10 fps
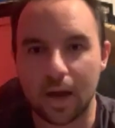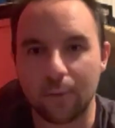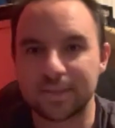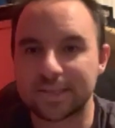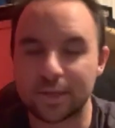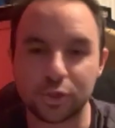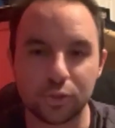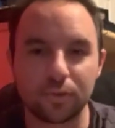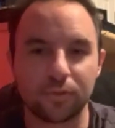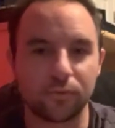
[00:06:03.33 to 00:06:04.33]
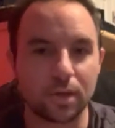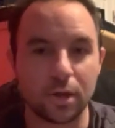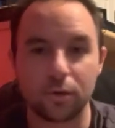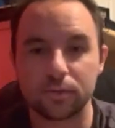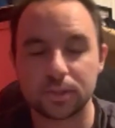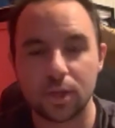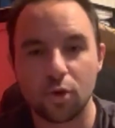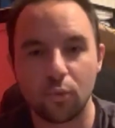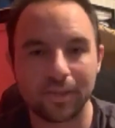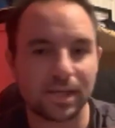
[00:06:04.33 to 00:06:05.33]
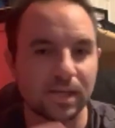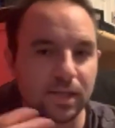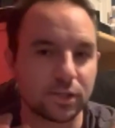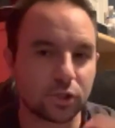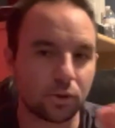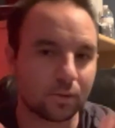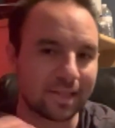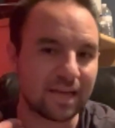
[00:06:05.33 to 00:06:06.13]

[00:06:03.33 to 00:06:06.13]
I would say two to three years when the tins start